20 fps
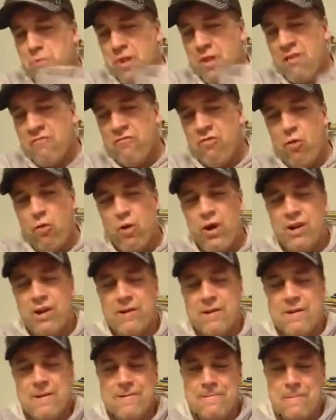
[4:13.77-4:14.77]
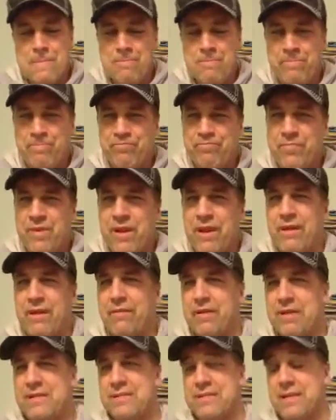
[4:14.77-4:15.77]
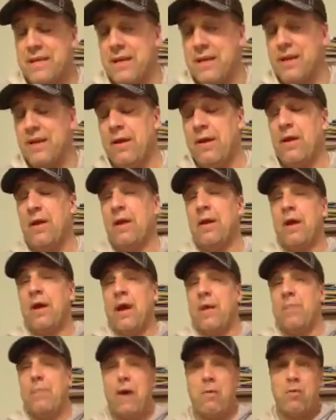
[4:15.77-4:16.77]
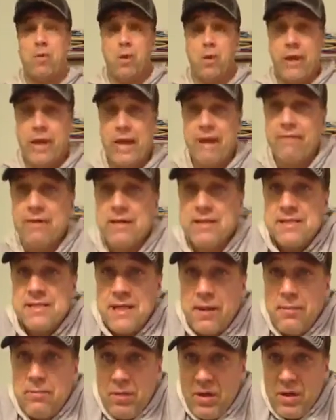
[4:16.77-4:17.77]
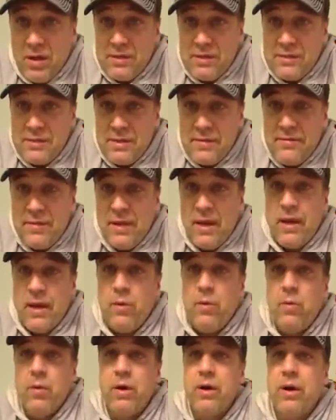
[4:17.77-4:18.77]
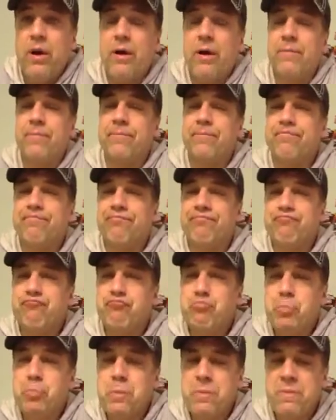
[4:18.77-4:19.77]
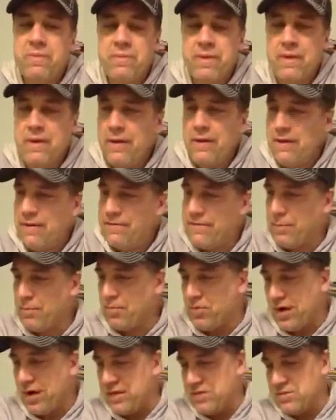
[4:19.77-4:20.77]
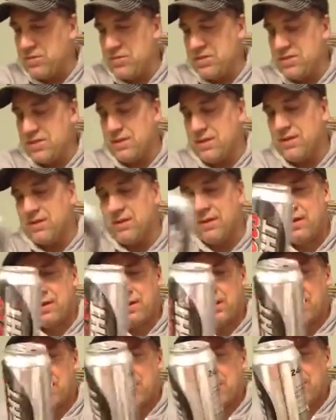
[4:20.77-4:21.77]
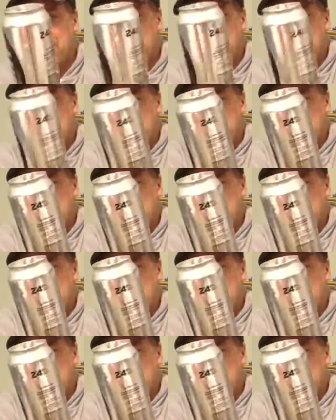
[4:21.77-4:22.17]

for what it is, I give it a C. Probably would have given it a C plus if they would um, if the price wasn't the